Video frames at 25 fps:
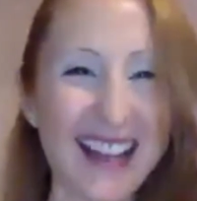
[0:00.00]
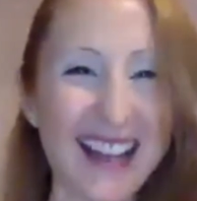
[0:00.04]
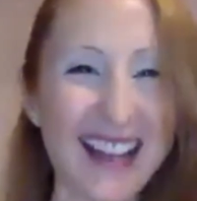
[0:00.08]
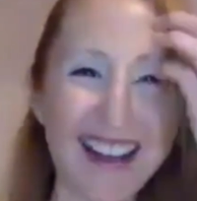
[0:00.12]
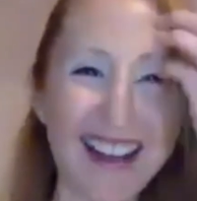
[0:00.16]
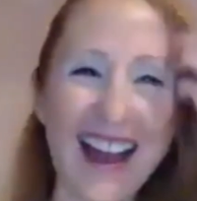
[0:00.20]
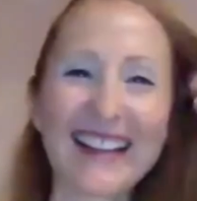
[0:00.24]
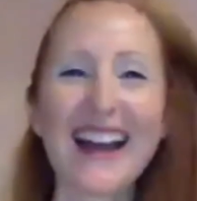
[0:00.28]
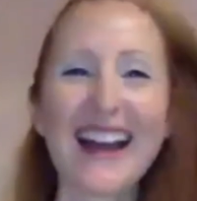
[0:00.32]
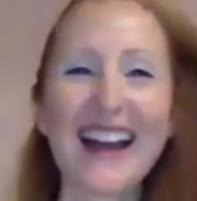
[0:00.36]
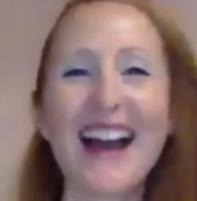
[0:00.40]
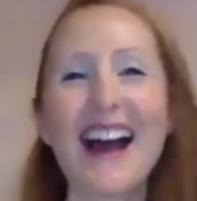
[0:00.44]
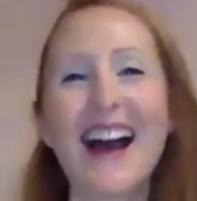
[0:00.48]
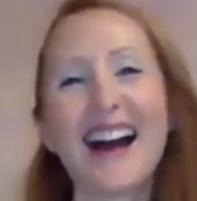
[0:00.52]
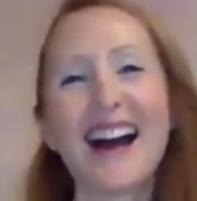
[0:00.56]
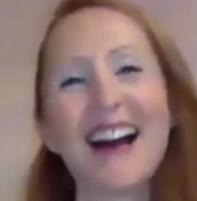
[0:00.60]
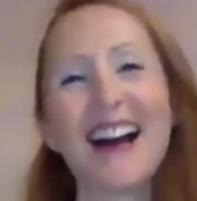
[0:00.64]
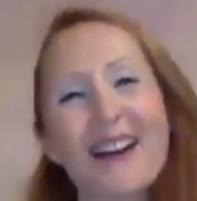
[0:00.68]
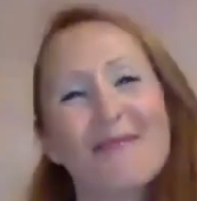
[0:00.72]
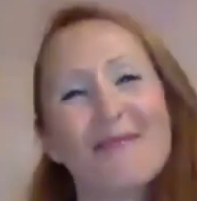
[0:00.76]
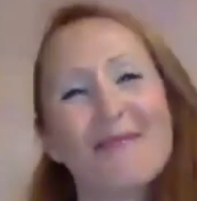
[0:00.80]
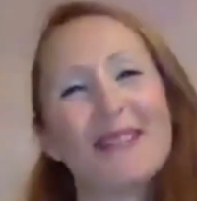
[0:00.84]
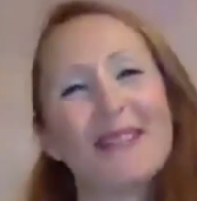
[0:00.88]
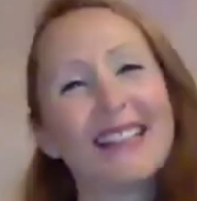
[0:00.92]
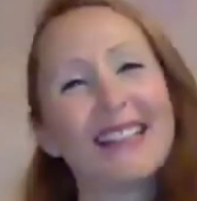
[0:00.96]

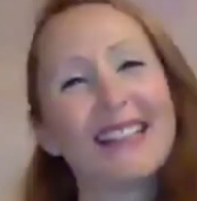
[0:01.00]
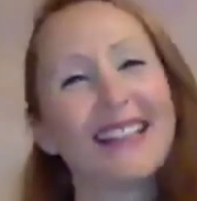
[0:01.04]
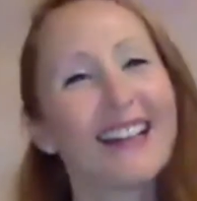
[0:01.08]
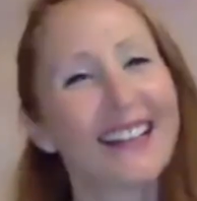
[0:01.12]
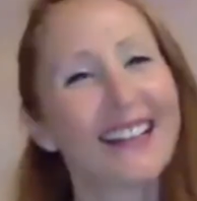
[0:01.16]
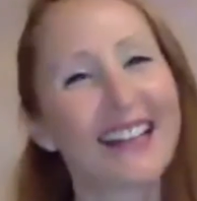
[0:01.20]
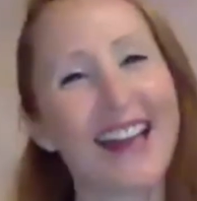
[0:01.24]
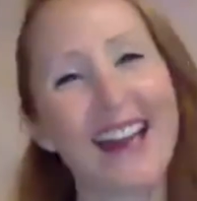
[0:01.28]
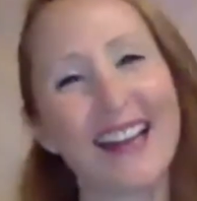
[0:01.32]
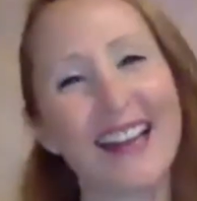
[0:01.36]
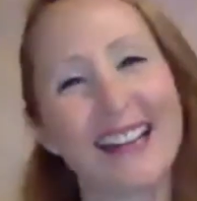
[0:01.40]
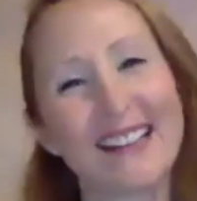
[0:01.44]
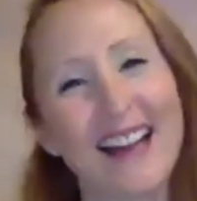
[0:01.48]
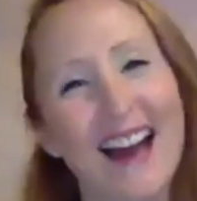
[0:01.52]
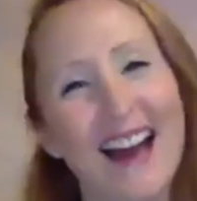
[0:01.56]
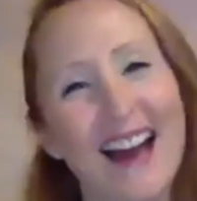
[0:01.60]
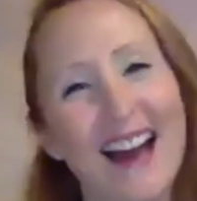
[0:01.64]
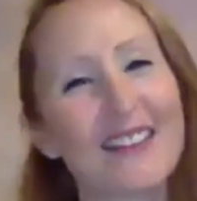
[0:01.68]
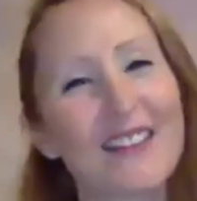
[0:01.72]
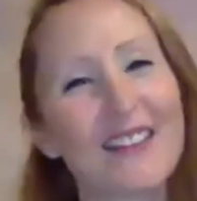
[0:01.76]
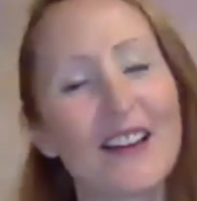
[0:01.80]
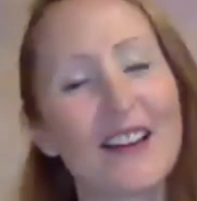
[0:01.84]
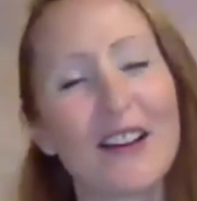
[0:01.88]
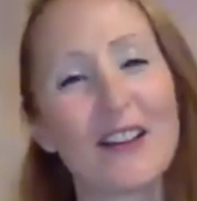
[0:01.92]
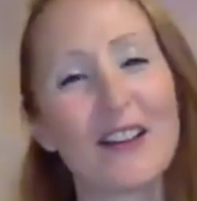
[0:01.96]
I mean, again,
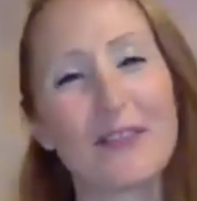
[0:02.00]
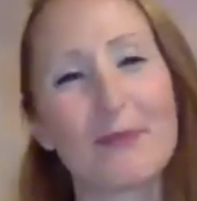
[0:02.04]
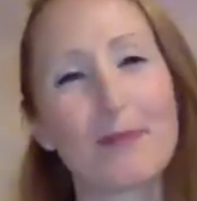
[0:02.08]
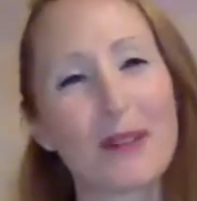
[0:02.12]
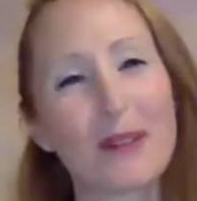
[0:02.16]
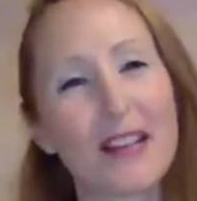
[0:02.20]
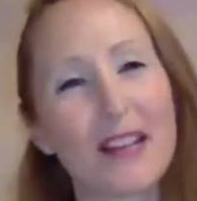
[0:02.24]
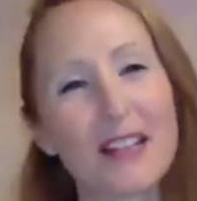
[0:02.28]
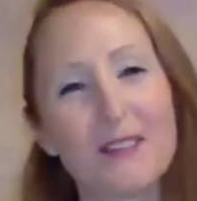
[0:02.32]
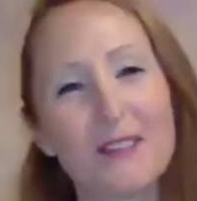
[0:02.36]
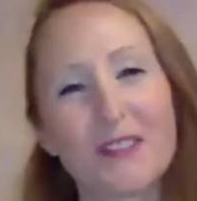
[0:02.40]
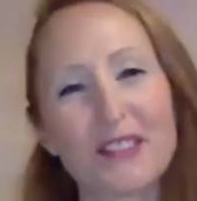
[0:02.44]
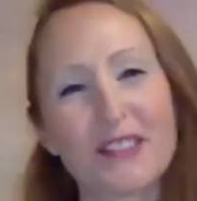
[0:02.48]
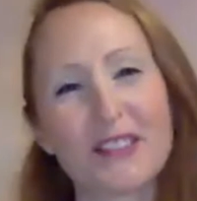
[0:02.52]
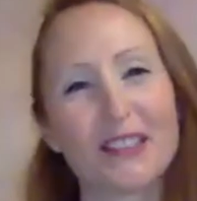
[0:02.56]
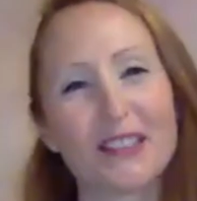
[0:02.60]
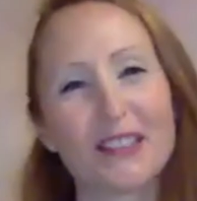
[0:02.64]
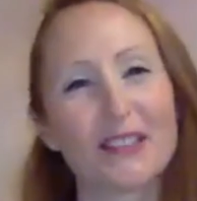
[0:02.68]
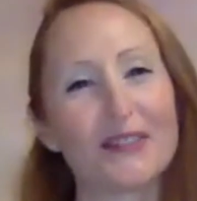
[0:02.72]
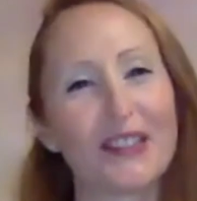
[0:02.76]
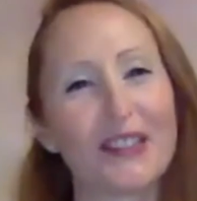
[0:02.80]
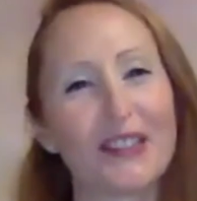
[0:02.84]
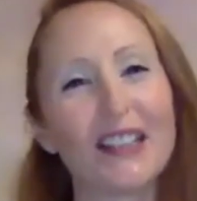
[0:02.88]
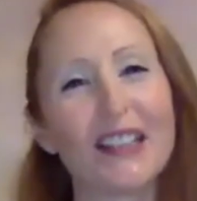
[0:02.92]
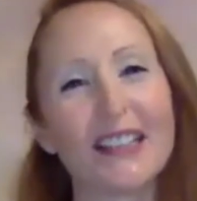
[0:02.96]
I love
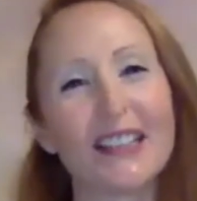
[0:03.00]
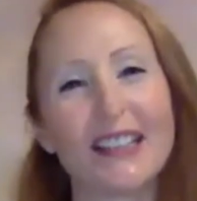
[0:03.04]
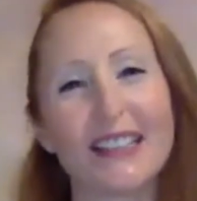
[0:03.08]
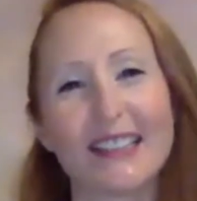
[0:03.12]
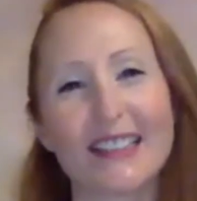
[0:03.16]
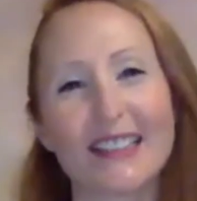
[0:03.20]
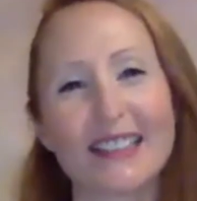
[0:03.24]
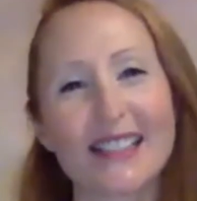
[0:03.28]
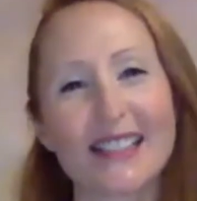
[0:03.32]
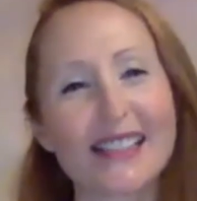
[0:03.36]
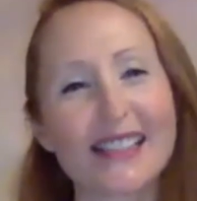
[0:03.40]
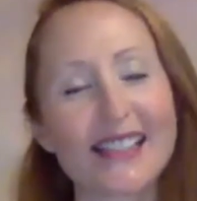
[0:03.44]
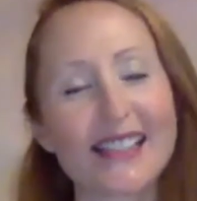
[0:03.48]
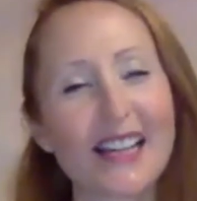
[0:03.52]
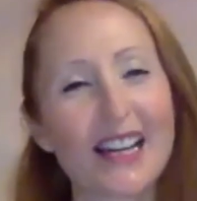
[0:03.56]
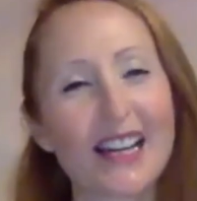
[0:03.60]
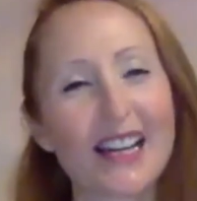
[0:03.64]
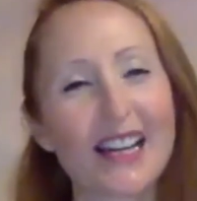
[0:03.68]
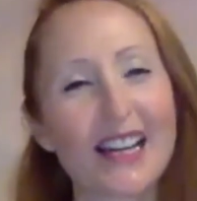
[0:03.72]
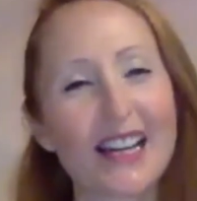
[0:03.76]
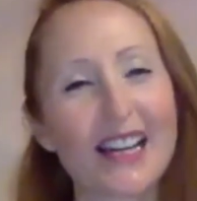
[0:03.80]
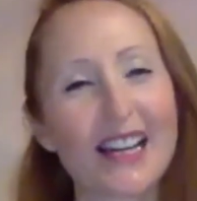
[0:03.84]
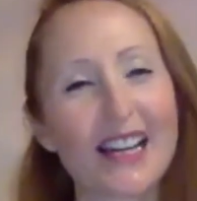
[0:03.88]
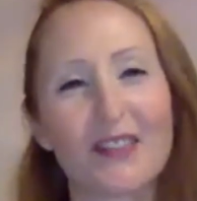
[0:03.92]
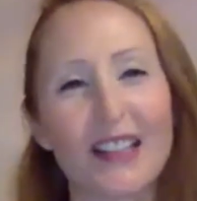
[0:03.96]
playful, fun
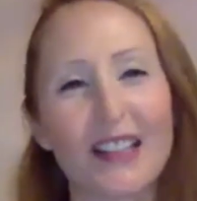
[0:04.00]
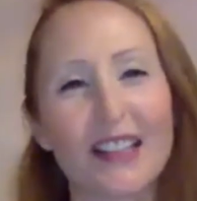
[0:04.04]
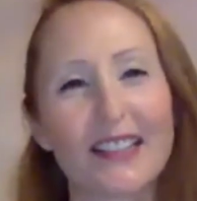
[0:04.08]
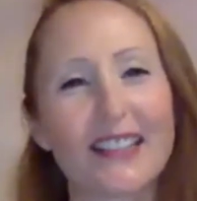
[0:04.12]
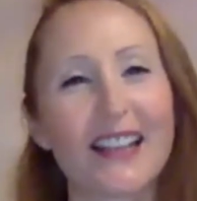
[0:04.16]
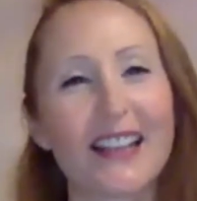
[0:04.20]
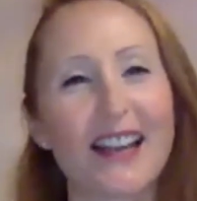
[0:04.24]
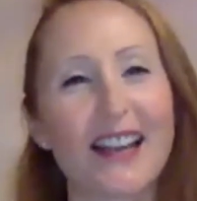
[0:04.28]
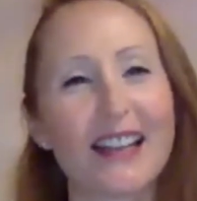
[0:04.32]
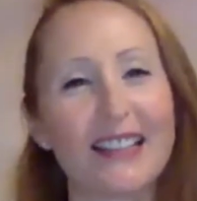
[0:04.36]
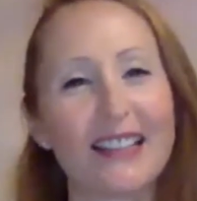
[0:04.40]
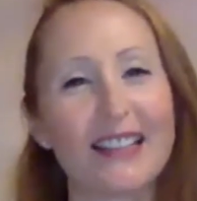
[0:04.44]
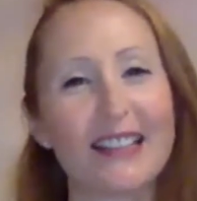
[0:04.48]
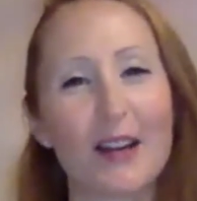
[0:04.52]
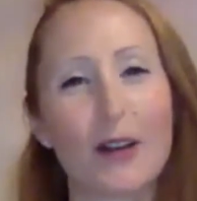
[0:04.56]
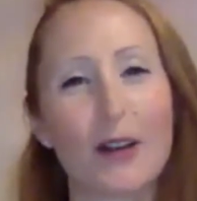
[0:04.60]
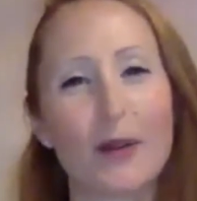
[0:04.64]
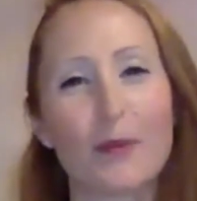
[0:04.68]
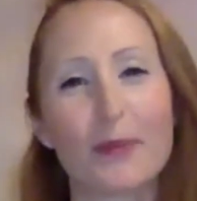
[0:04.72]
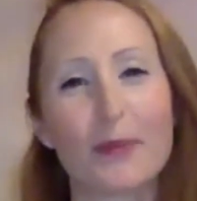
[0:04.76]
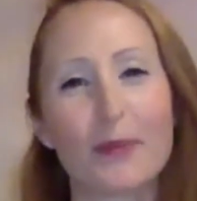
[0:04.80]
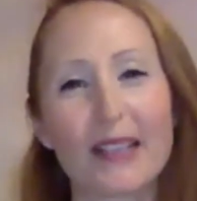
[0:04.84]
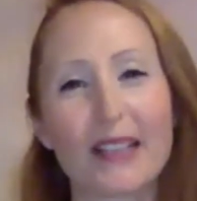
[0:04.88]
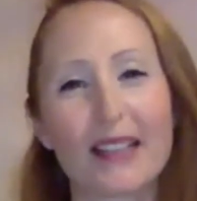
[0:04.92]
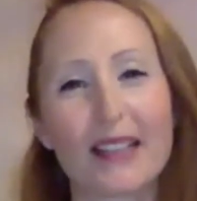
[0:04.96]
stuff, and
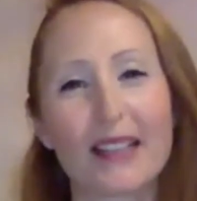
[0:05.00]
you know,